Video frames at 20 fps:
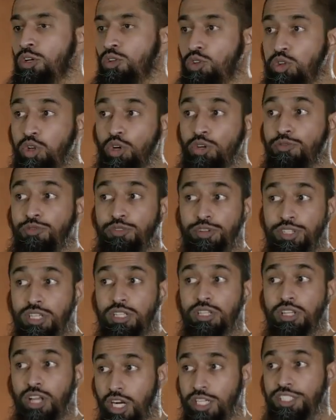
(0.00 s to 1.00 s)
Look for
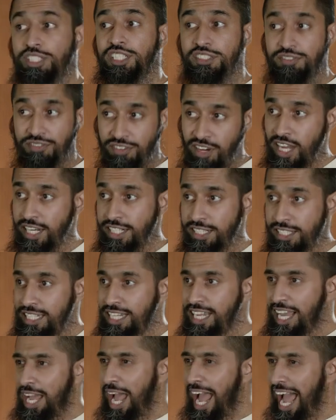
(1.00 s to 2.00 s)
the largest font.
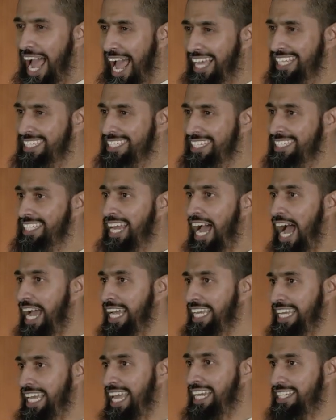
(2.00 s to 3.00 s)
As in,
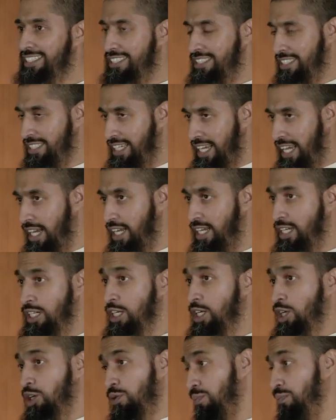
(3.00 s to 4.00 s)
I can't say
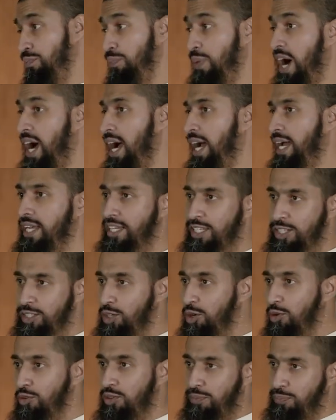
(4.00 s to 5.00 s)
buy,
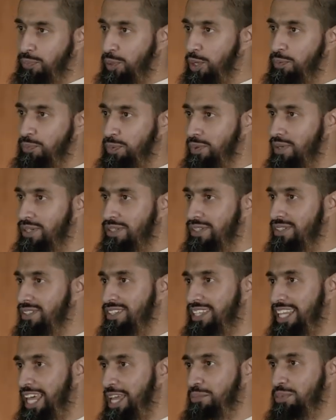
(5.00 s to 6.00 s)
the
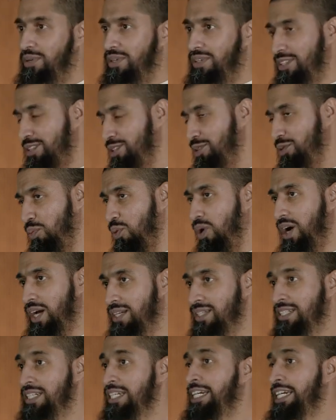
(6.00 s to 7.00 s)
purple labeled
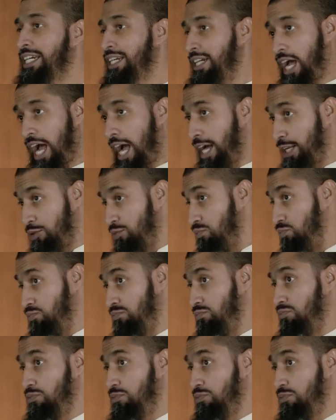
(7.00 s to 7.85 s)
one. I